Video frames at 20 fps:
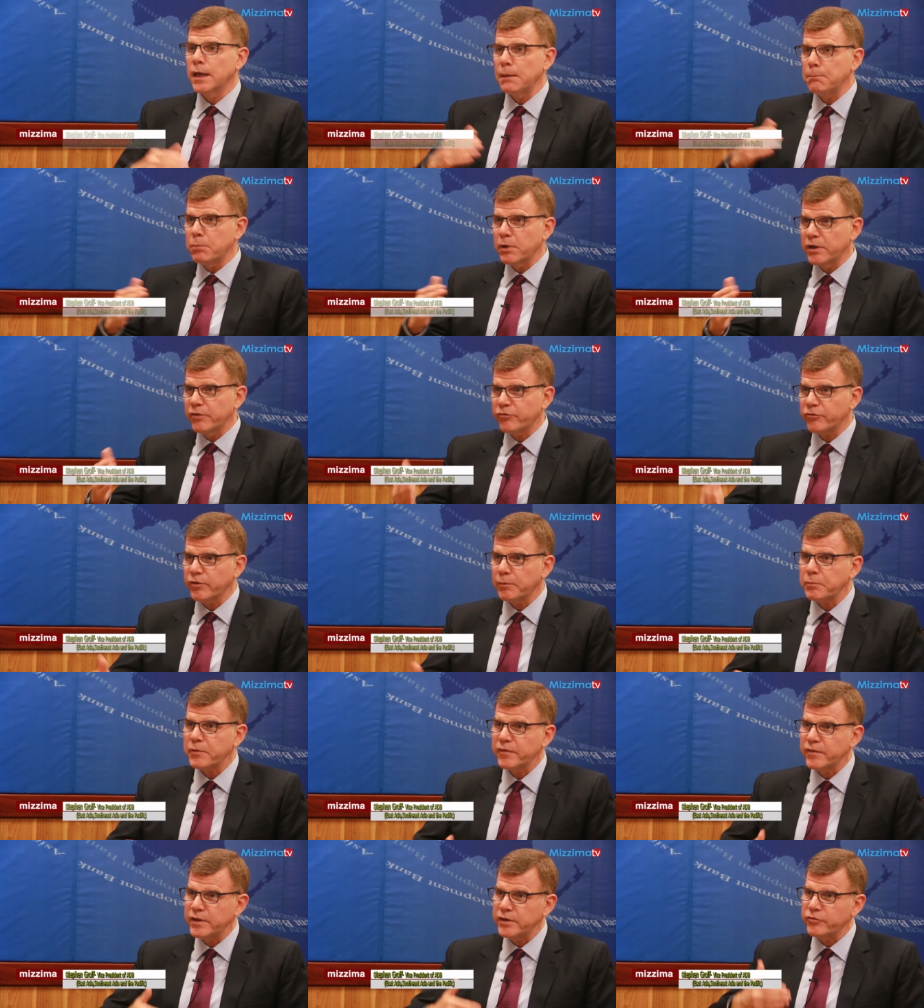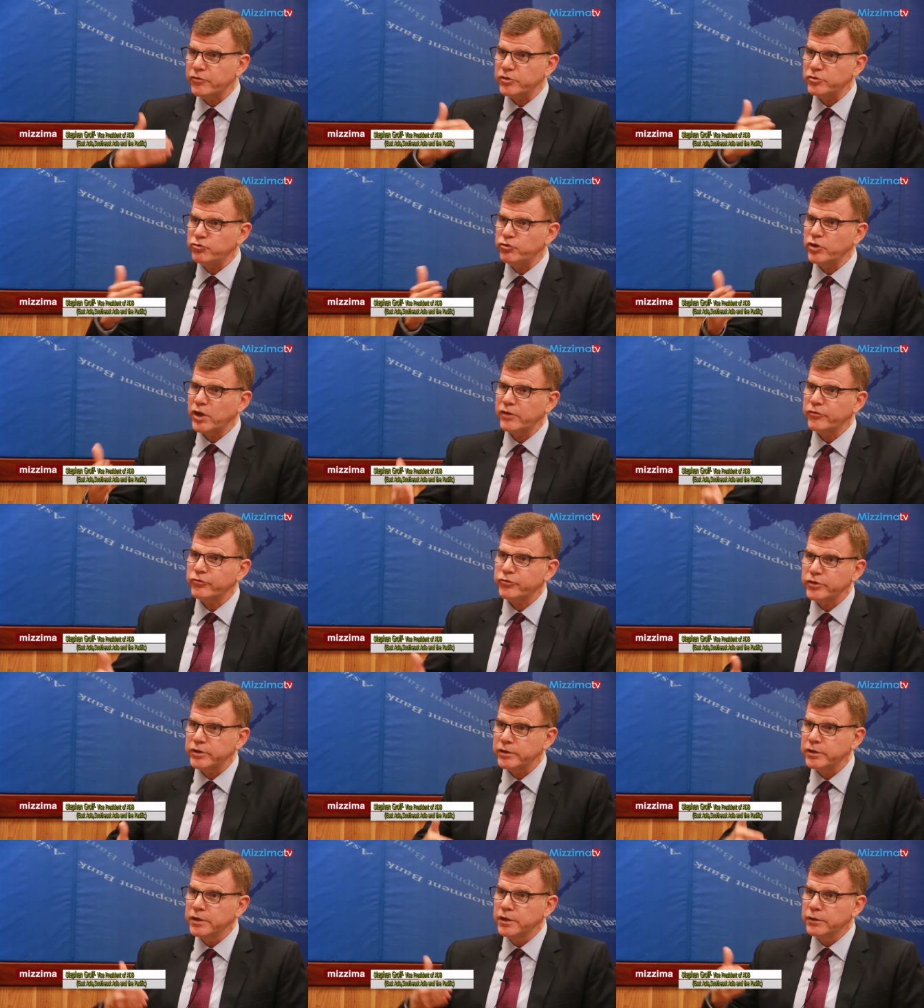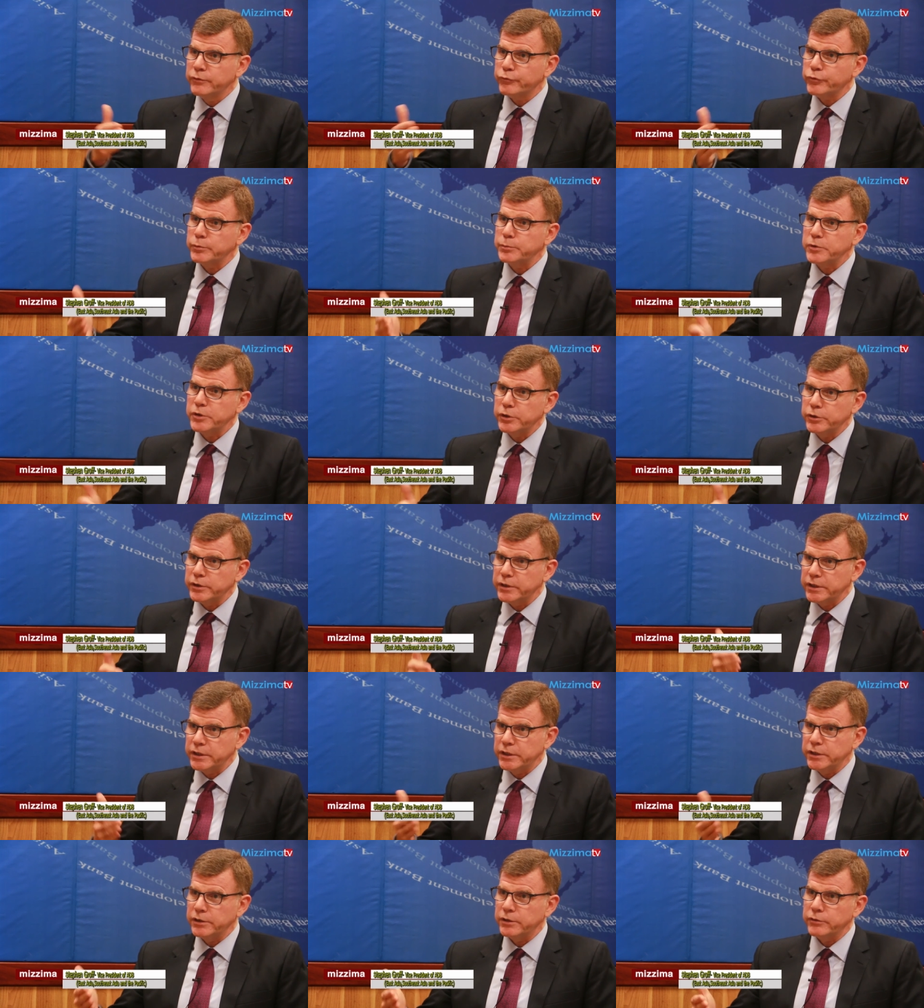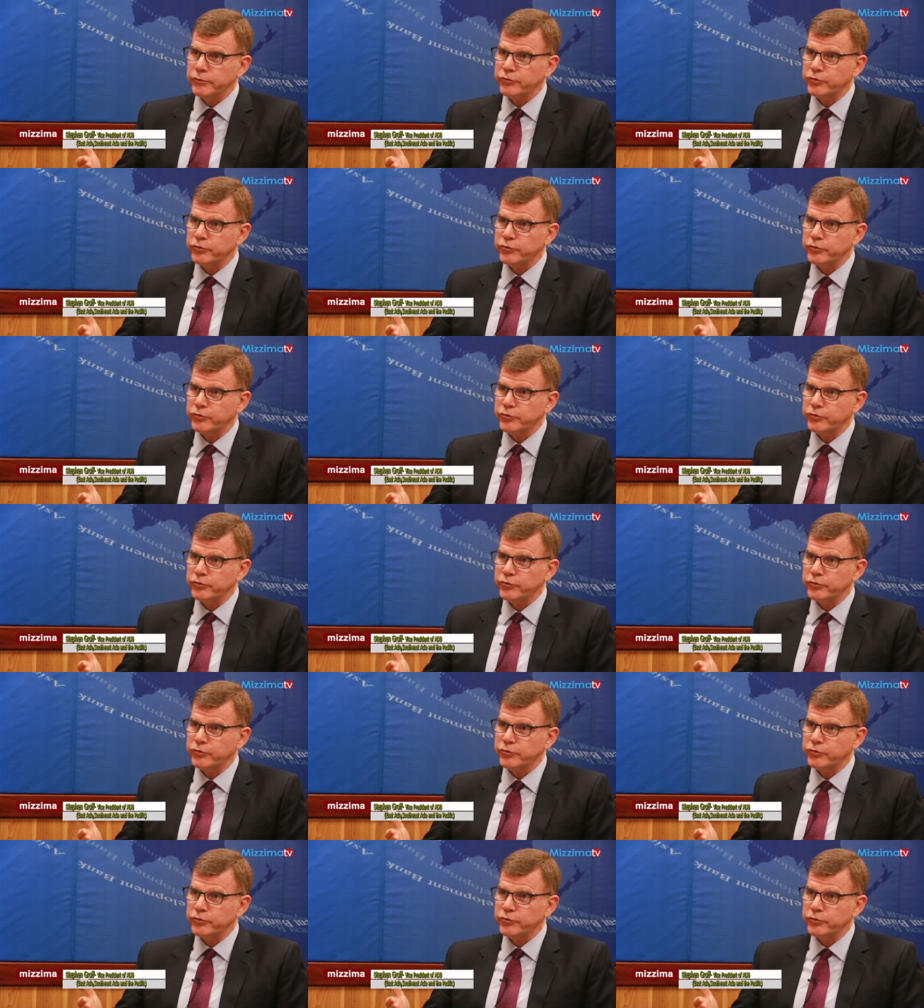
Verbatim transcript: But it's something that is adjusted from year to year.